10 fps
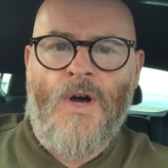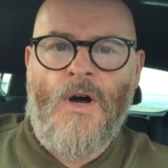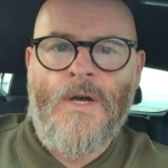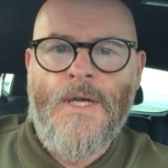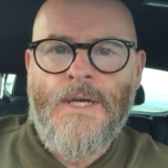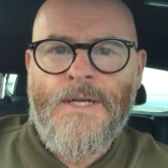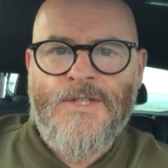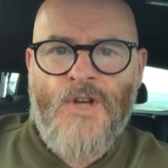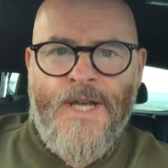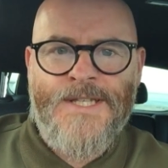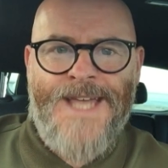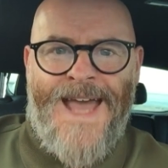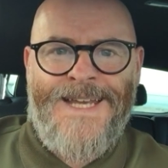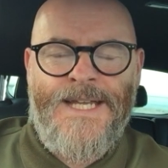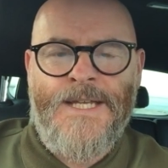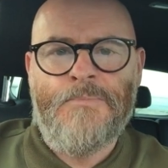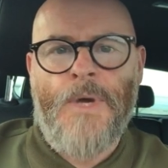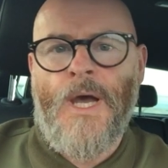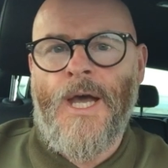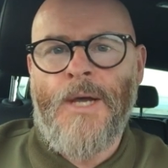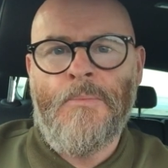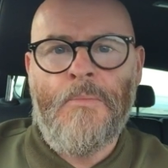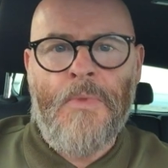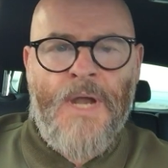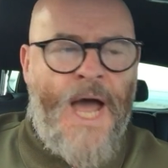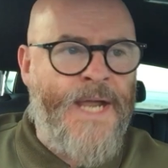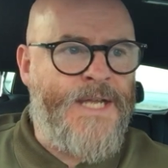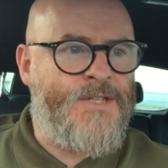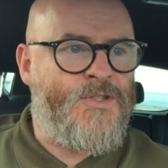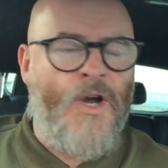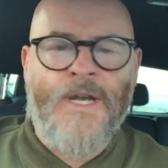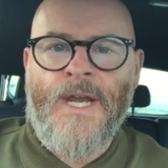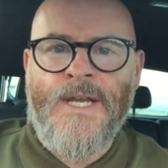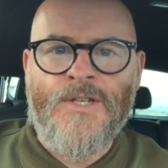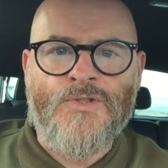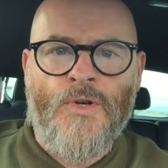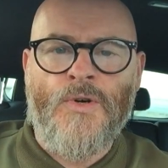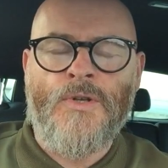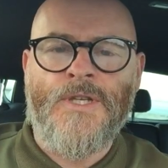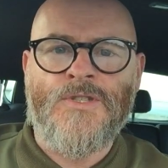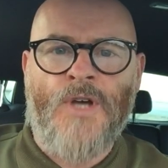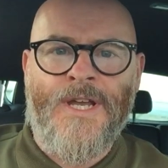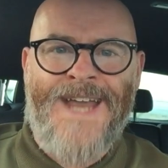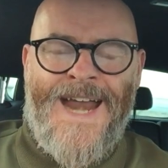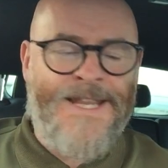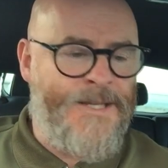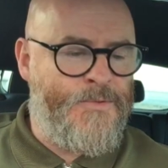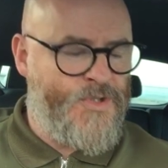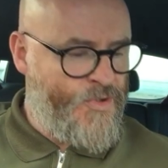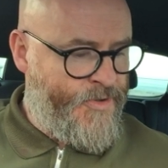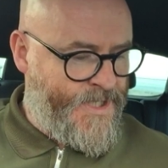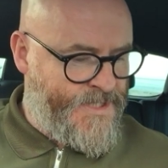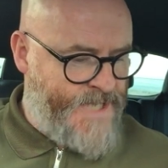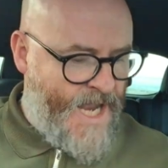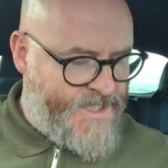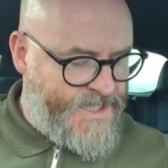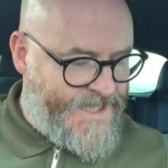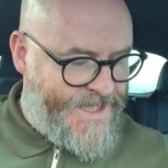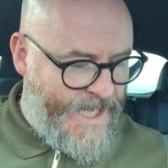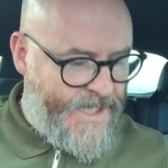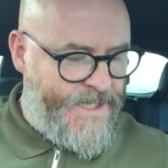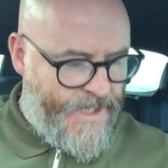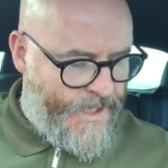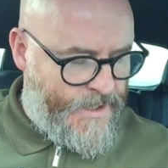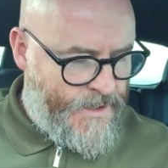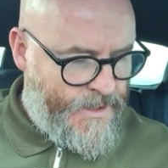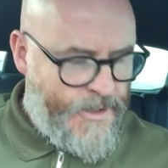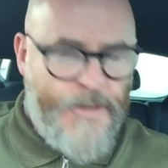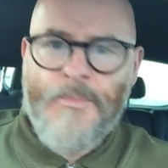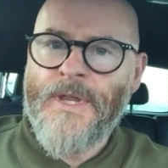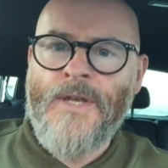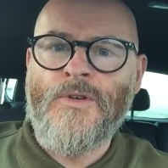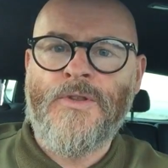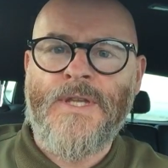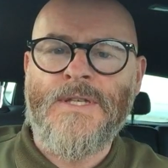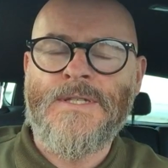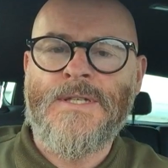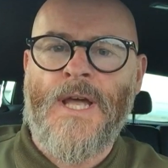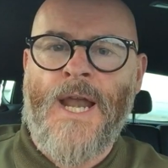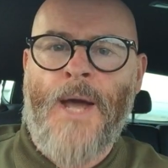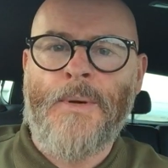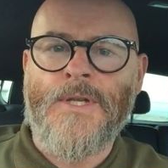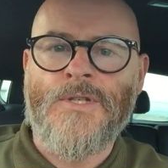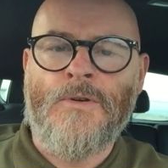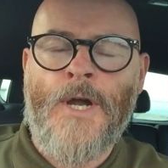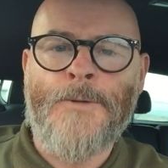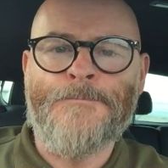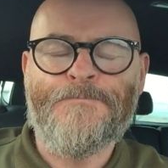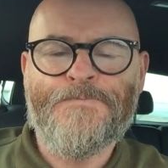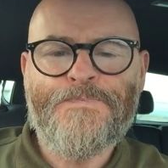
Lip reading: not into any light. It's not in any soil. It's not in anything. There's nothing's actually killing it, but then nothing's allowing it to grow.